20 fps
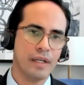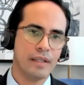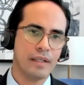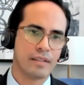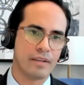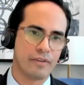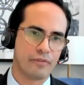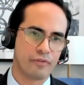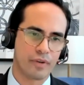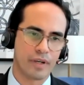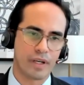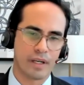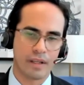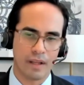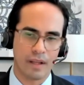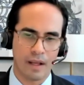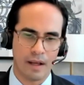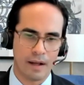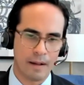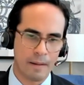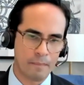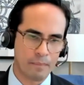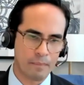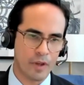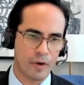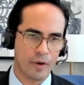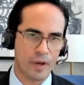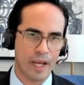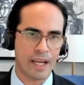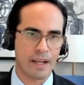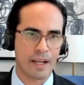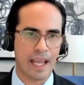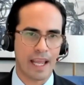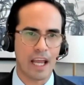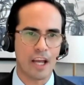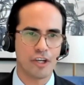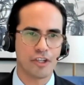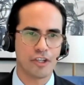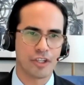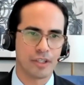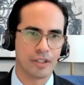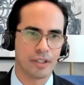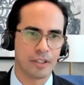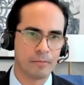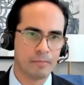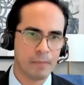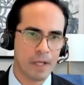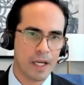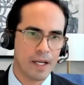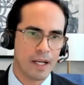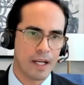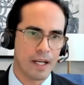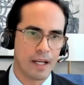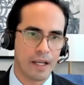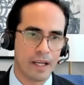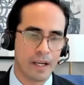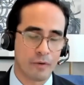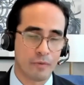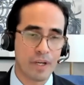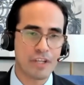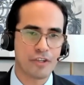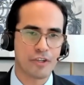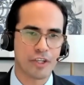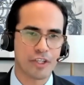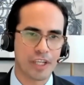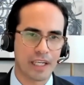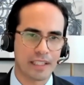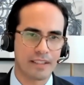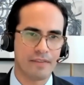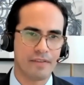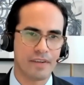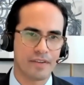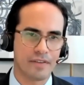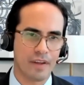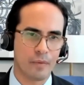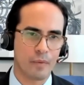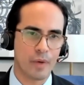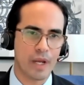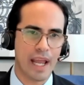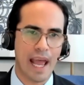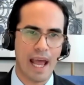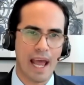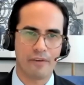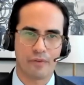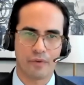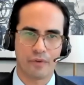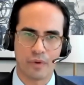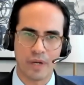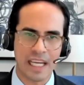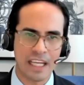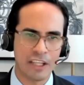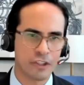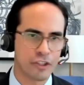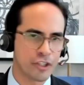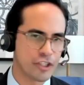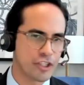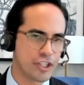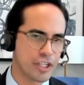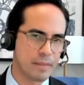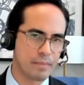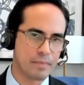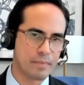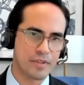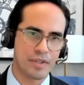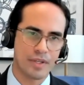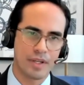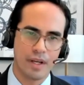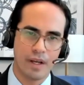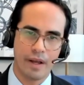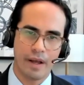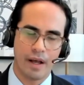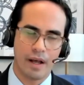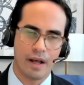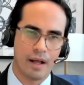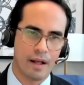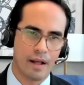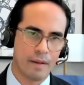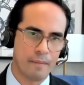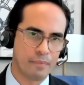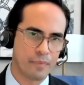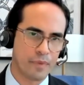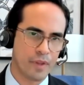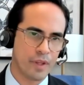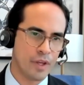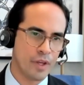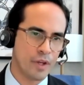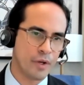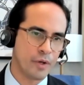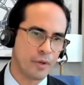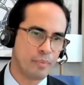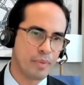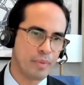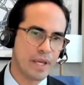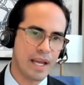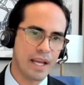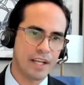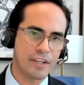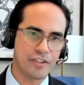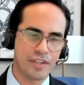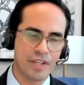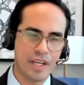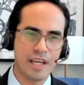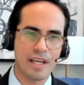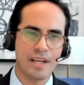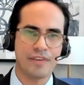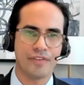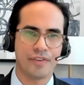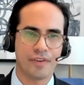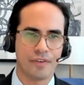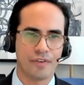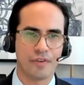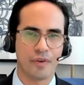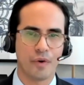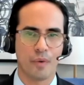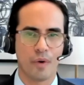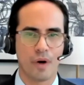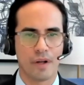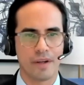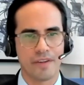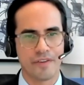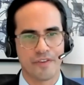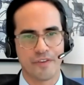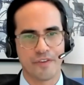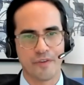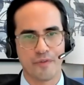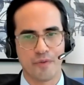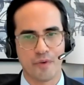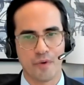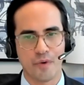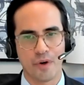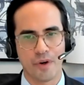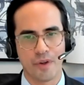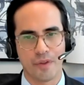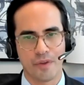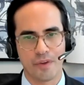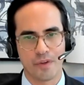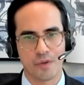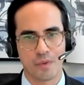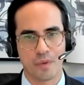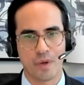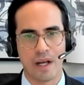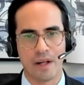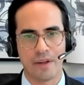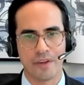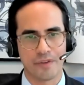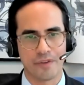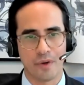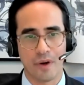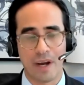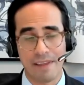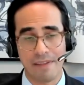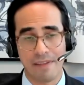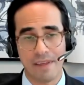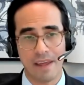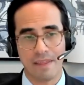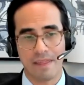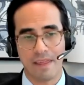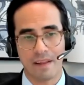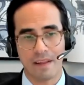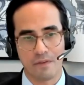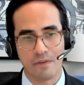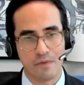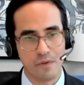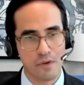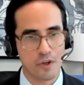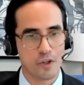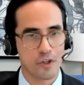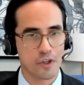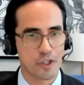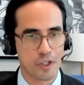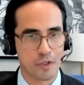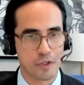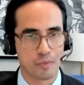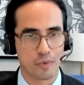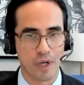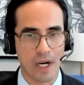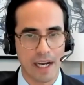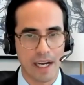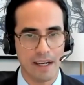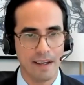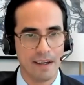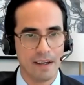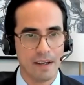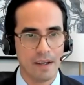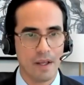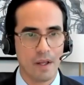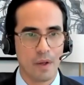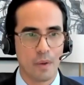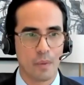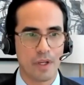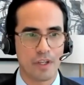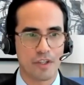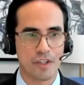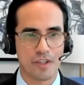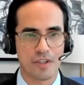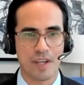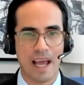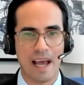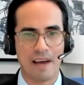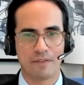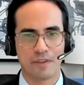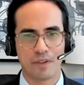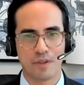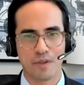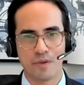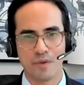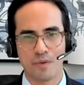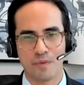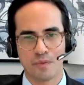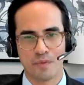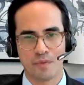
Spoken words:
different educational and research activities that we have through internships, PhDs, and so on and so forth as well. So I think that the future is bright. We just have to